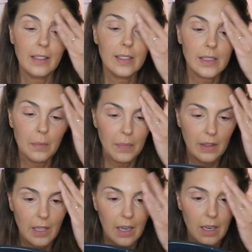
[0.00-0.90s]
That's
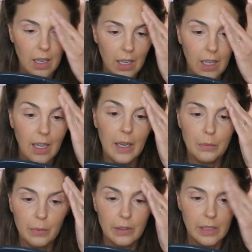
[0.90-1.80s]
something that
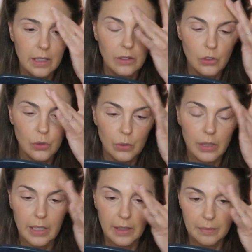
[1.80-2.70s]
I really
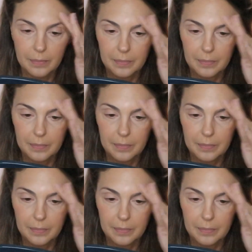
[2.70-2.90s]
enjoy.